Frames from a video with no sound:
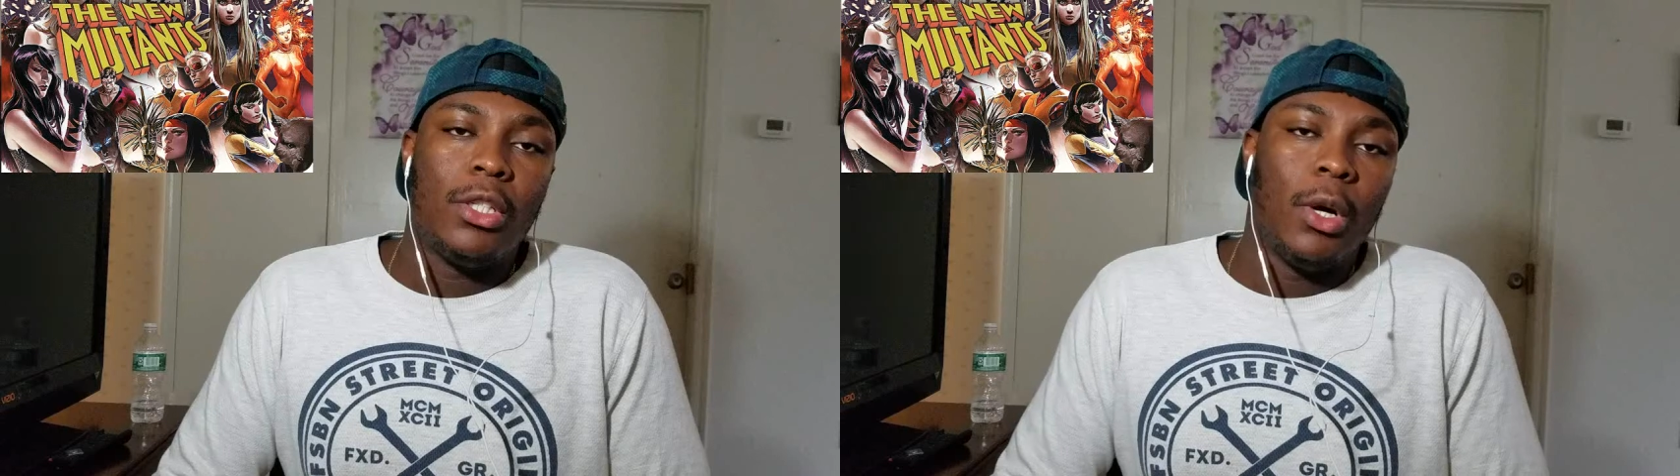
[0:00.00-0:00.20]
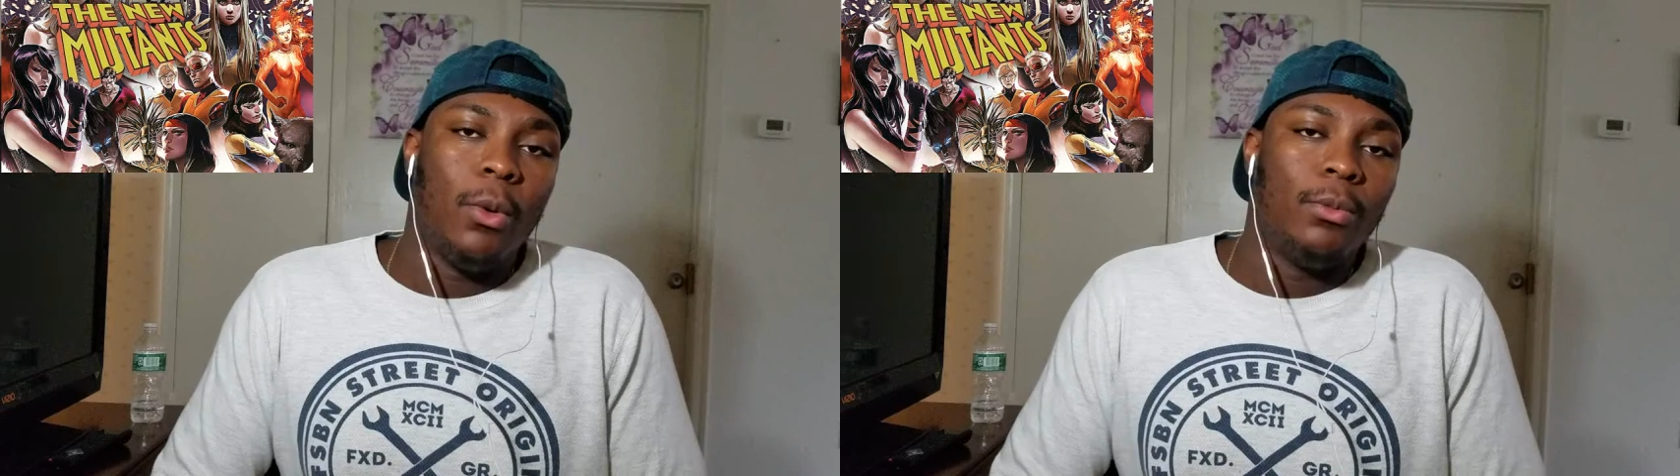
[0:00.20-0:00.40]

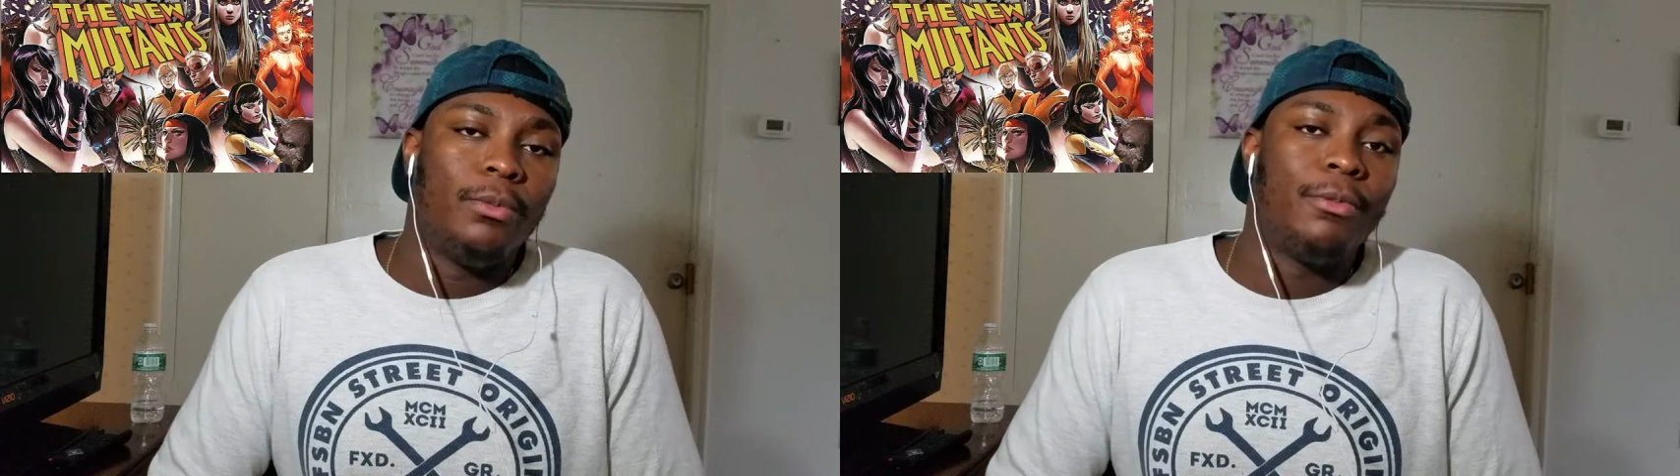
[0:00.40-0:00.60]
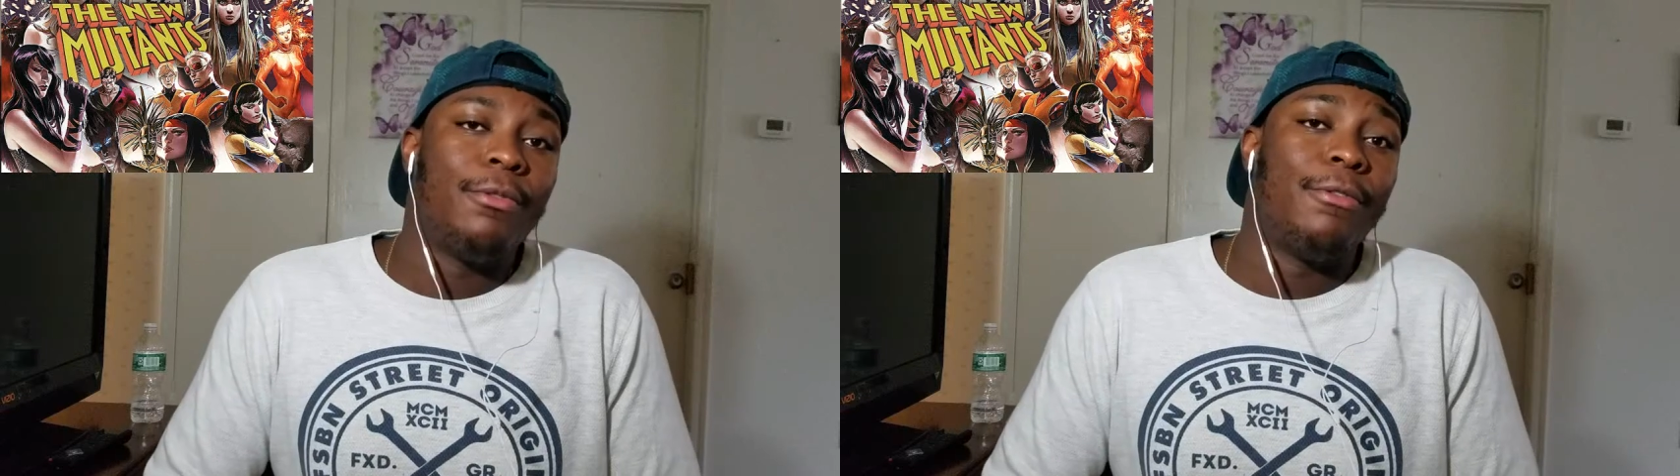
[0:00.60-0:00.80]
So,
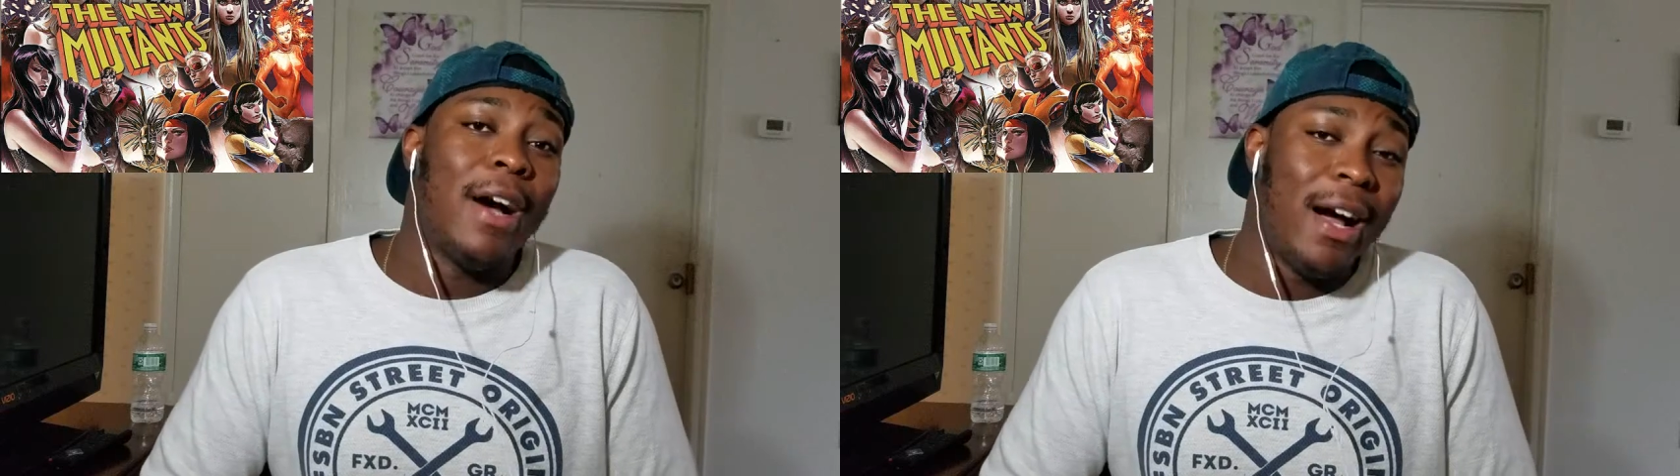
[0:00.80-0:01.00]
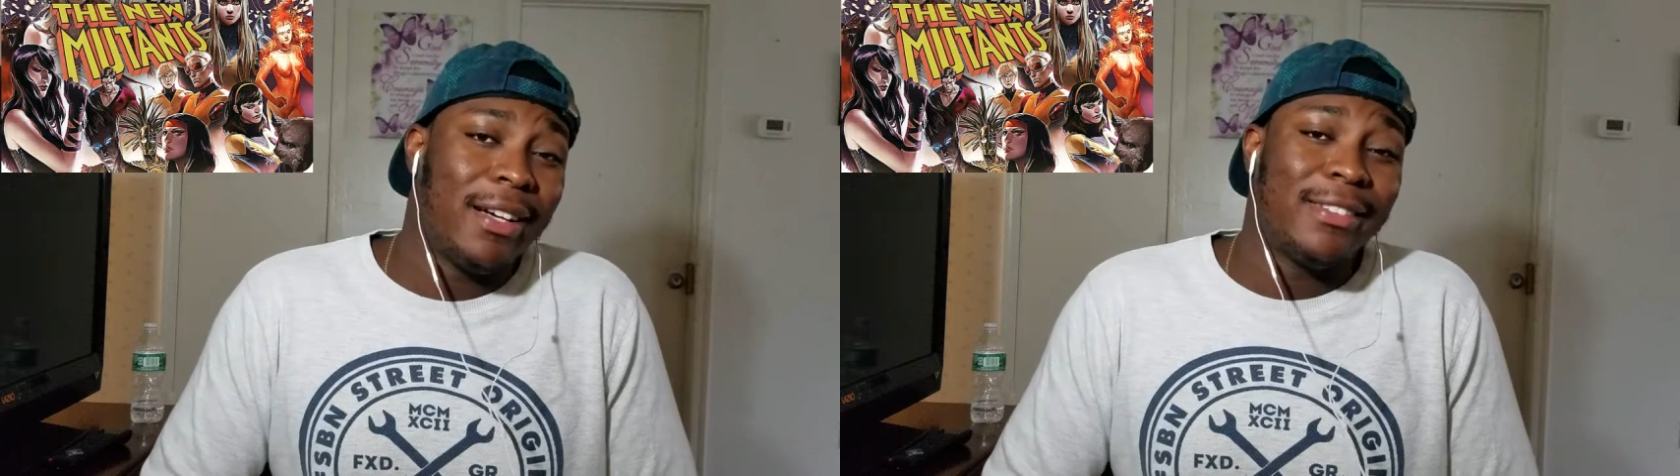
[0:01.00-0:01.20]

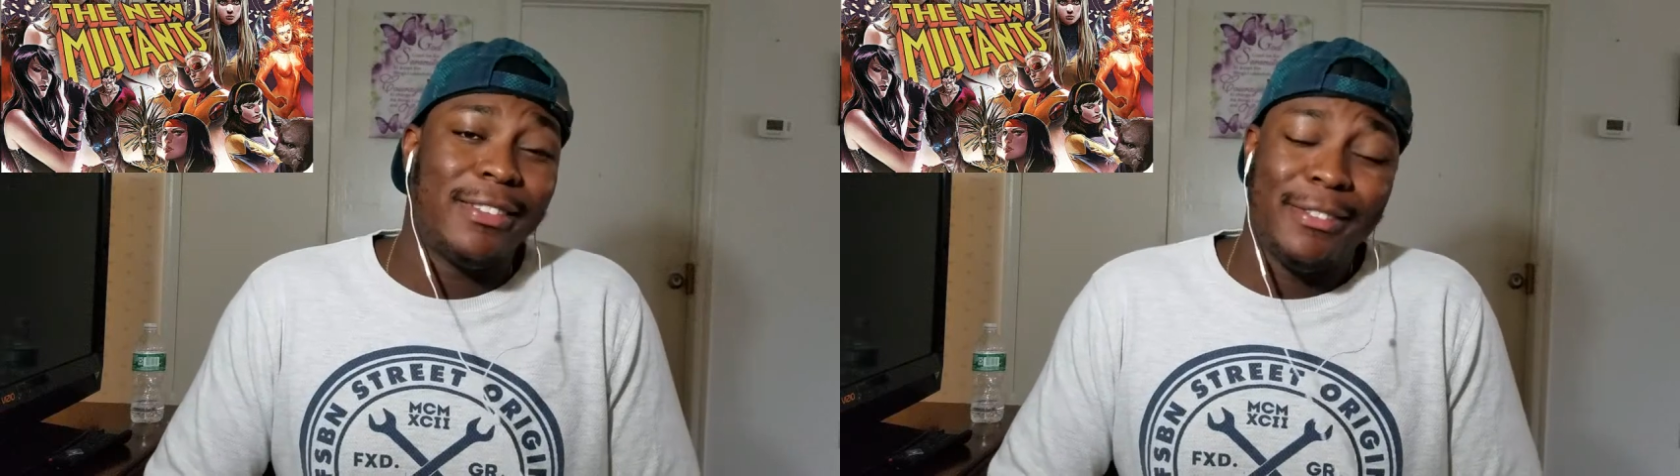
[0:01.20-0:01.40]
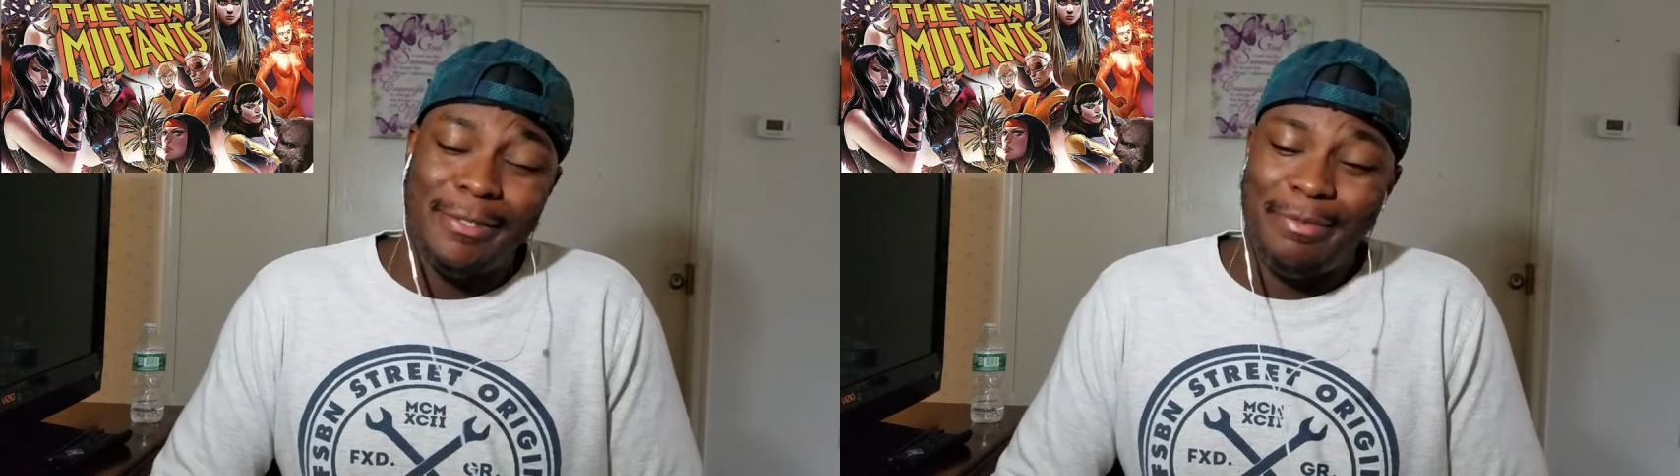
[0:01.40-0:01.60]
Fox